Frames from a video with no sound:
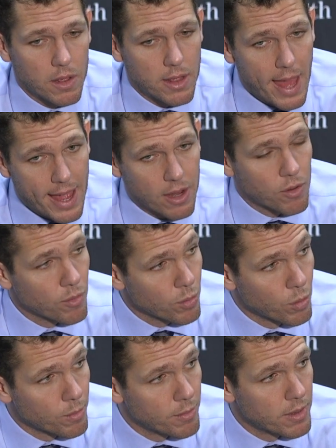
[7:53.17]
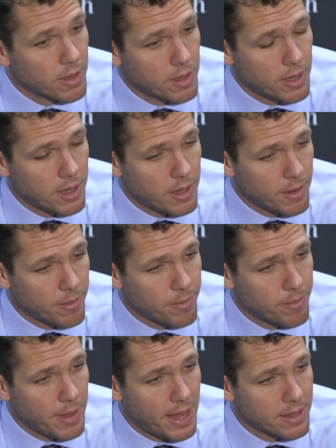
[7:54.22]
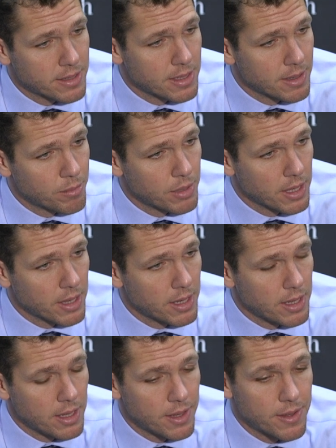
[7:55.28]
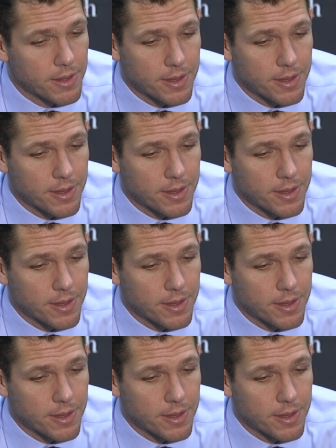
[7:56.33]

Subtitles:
that group has the ability